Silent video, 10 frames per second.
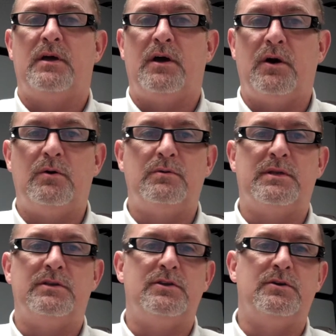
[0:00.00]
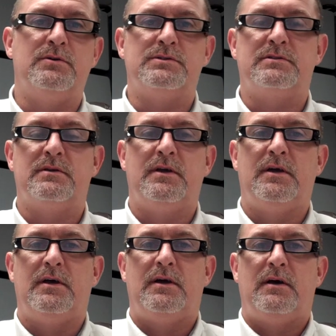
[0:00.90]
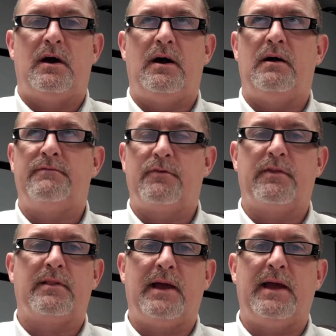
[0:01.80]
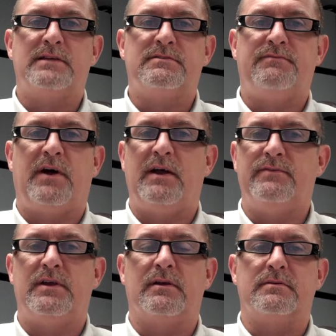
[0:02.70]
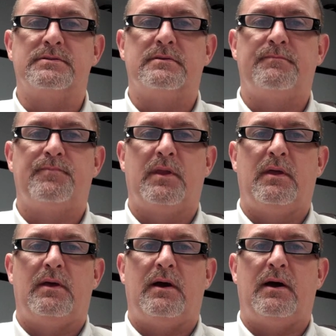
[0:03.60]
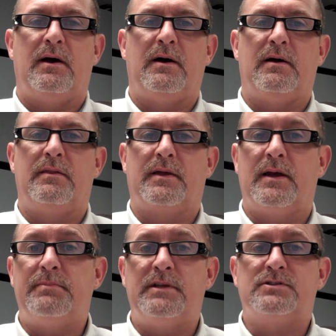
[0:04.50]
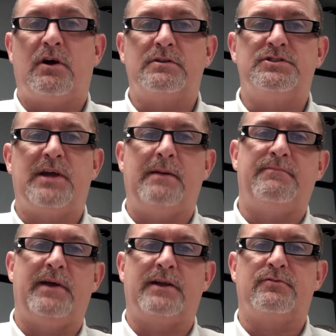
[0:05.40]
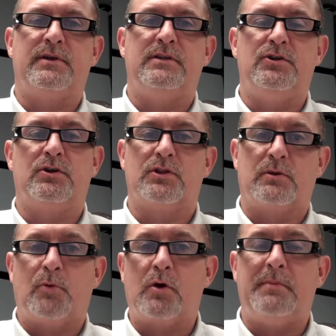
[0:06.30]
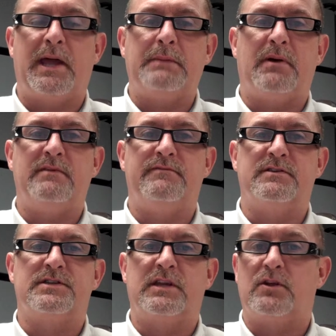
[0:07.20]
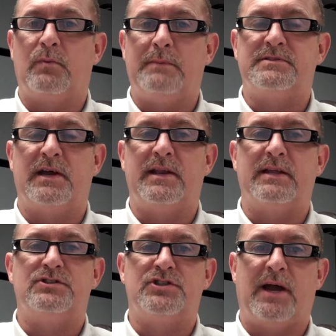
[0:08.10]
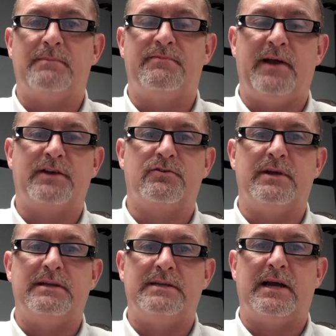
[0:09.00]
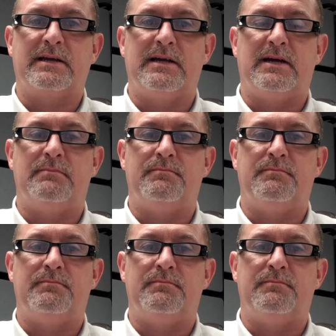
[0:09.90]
owned and used for the last 5 years. The company's called ShopFactory, and you can learn more about it by visiting their website at ShopFactory.com.